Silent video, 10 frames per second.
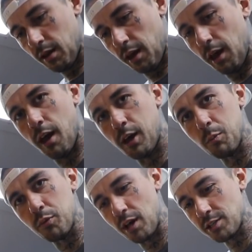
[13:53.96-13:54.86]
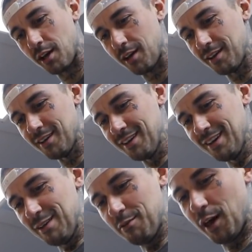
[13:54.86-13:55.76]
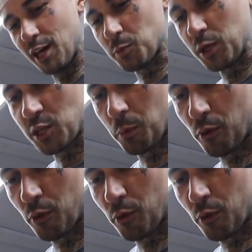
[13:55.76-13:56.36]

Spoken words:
air compressor. First piece of